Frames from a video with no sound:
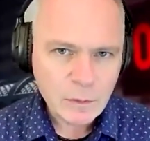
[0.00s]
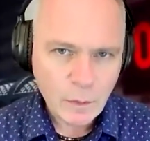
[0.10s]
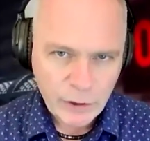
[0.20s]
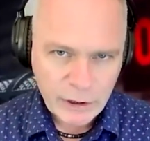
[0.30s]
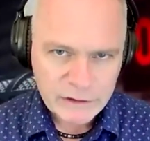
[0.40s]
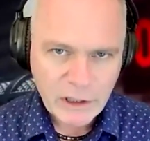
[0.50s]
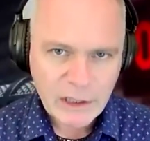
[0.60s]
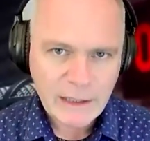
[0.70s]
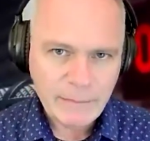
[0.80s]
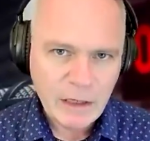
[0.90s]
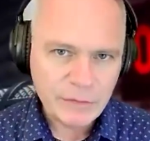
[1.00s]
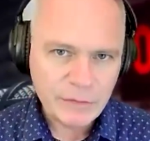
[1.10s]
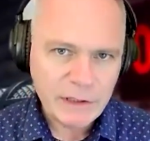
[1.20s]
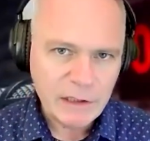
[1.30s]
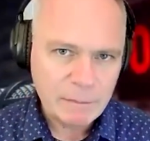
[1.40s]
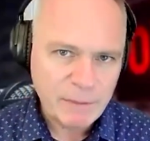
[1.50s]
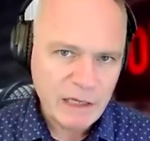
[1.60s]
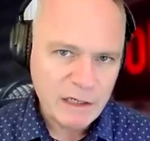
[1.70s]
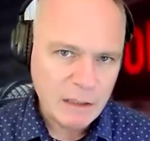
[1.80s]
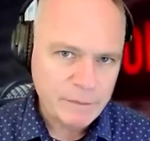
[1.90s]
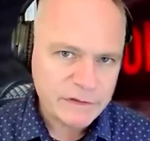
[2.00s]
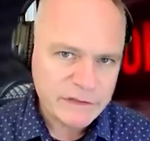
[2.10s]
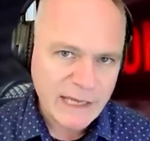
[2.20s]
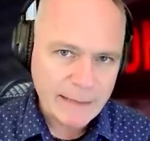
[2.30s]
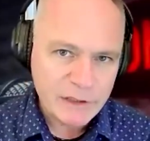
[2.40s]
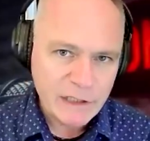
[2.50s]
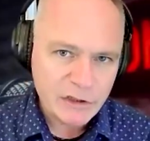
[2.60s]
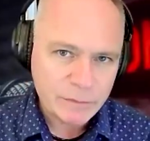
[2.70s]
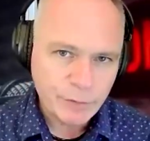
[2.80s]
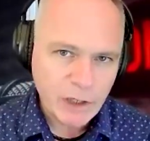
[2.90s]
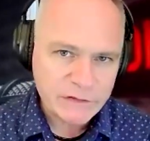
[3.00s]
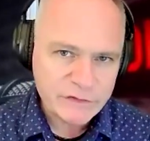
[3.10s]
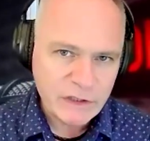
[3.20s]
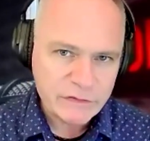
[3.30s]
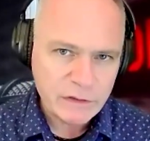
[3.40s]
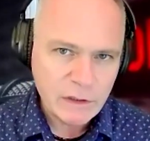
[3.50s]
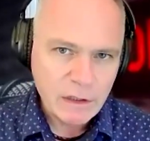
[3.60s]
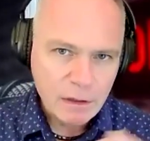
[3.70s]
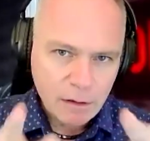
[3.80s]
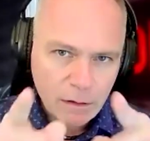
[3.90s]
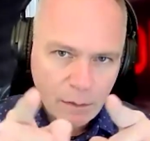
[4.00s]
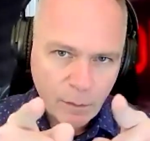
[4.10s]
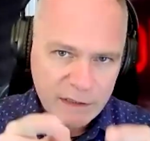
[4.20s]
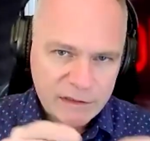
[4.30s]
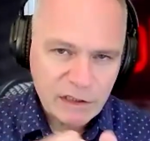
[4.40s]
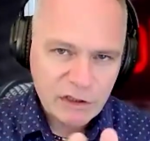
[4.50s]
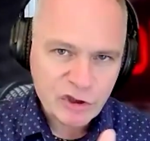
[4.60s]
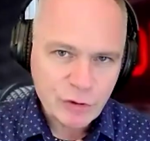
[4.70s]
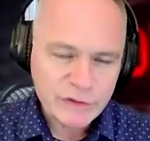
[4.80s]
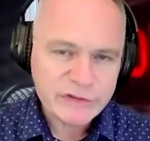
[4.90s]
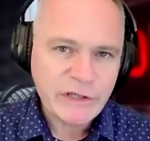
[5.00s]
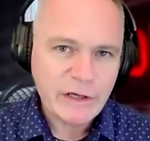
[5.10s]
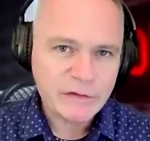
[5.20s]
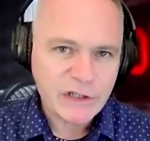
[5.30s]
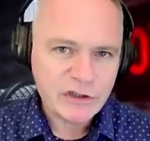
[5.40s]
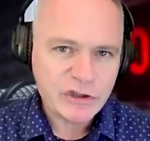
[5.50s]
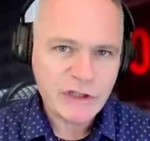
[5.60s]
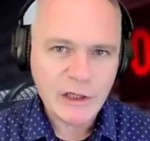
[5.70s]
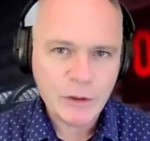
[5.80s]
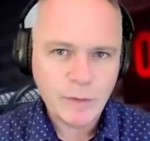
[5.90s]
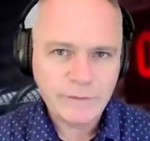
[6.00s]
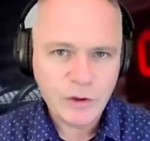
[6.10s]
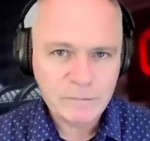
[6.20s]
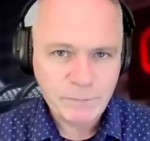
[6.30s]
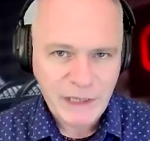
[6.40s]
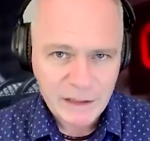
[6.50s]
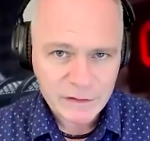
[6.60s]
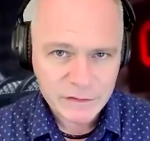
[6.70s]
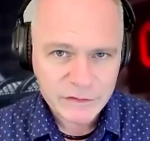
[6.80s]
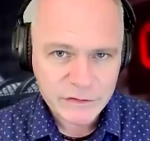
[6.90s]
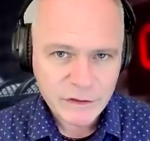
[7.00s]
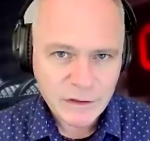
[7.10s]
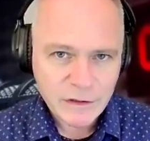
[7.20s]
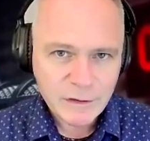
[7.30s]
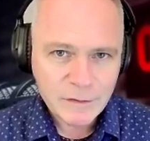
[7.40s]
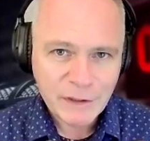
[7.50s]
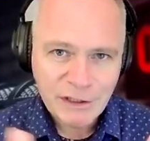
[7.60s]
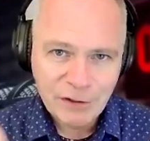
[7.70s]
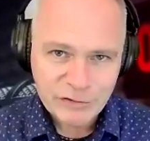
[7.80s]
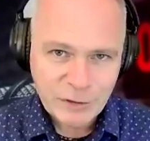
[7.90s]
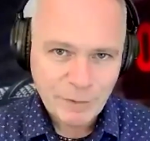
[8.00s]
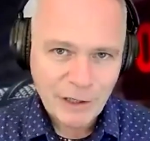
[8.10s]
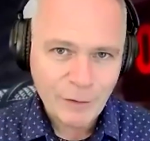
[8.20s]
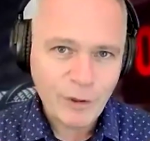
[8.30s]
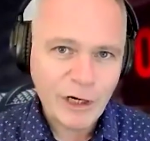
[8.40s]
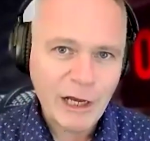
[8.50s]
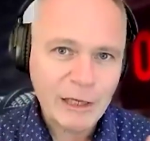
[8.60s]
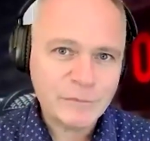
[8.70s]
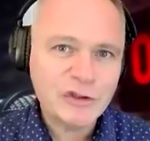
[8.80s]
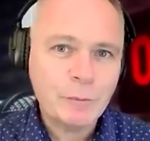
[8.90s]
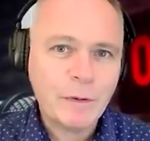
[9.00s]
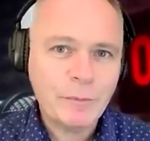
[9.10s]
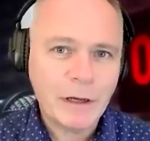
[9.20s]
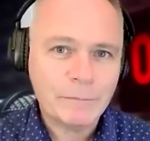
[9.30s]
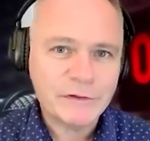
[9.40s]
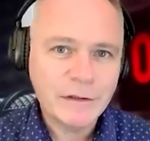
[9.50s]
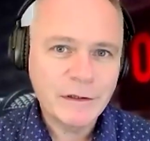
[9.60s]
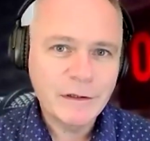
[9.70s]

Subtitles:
where we're going to talk about the PayCompass application process. We're going to teach you, the sales agent, how to avoid pens, but here's the part where I'm super pumped.